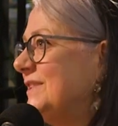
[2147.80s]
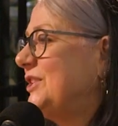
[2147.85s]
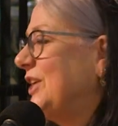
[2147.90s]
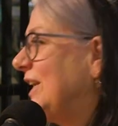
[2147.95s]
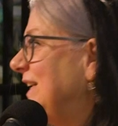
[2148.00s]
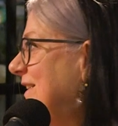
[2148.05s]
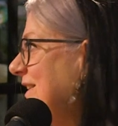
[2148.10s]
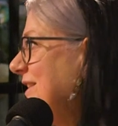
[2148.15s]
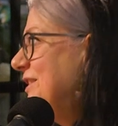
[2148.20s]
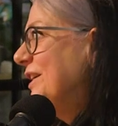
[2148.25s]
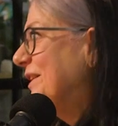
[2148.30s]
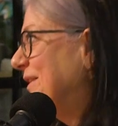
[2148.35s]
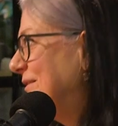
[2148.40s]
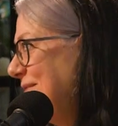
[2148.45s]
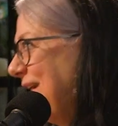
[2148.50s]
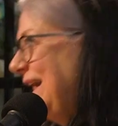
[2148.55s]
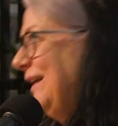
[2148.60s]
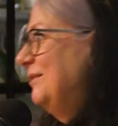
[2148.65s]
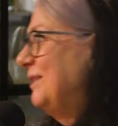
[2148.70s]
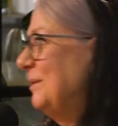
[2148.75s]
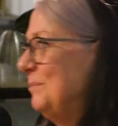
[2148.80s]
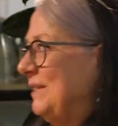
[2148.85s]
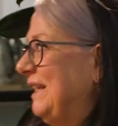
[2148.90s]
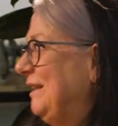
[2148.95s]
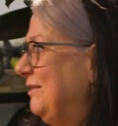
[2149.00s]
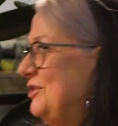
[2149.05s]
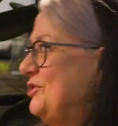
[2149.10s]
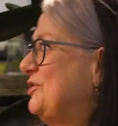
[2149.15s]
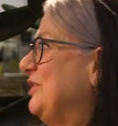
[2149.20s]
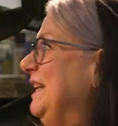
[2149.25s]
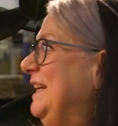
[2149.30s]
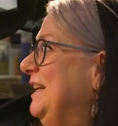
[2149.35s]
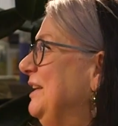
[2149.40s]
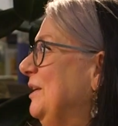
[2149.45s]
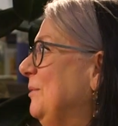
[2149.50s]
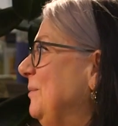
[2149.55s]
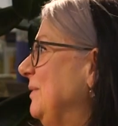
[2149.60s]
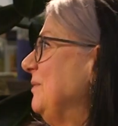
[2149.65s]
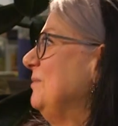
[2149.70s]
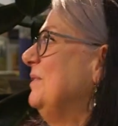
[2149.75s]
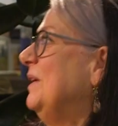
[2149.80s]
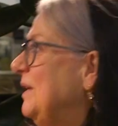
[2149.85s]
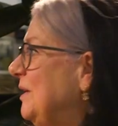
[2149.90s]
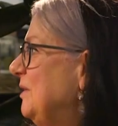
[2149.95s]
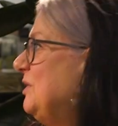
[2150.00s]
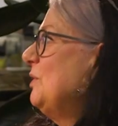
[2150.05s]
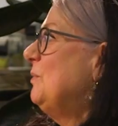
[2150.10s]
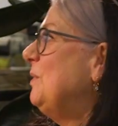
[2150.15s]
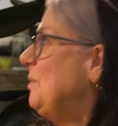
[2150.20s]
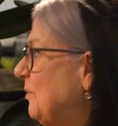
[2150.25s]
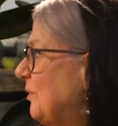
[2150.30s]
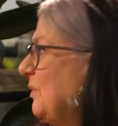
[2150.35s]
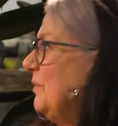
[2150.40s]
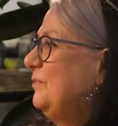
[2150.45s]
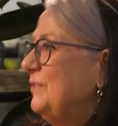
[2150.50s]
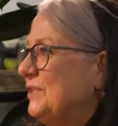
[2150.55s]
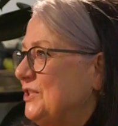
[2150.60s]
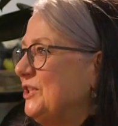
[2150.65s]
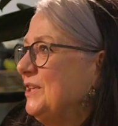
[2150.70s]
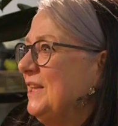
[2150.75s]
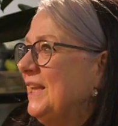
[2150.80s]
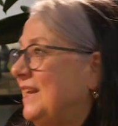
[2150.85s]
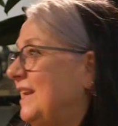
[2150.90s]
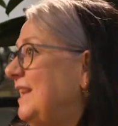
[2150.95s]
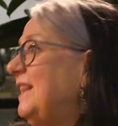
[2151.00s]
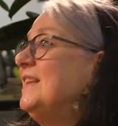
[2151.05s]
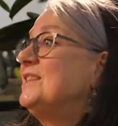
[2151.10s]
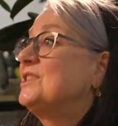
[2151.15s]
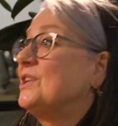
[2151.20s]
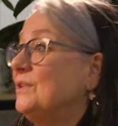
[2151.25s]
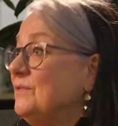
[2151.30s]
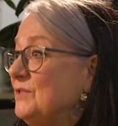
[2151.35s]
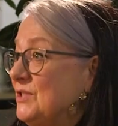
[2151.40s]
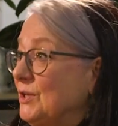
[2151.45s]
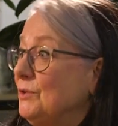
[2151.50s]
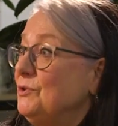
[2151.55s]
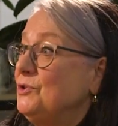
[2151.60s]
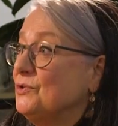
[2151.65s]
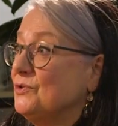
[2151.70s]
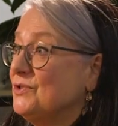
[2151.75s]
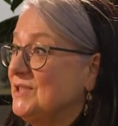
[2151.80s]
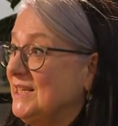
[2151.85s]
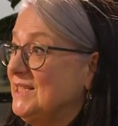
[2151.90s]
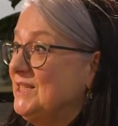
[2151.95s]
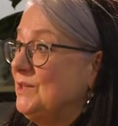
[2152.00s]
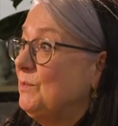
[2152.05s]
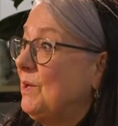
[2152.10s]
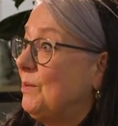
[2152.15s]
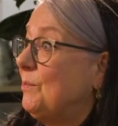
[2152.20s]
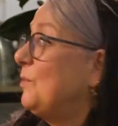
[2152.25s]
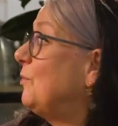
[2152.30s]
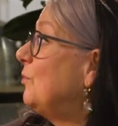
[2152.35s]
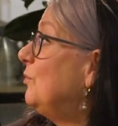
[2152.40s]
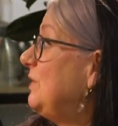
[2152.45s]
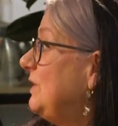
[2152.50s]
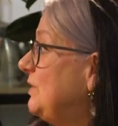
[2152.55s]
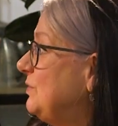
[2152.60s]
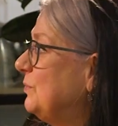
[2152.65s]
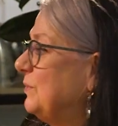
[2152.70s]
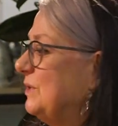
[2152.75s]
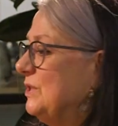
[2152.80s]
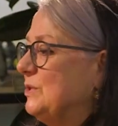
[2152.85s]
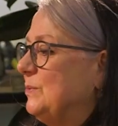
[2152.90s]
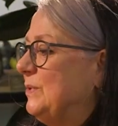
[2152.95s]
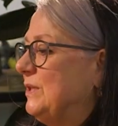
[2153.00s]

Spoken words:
chase each other around up and down a tree. We can do it more efficiently and in this kind of social setting where we're already talking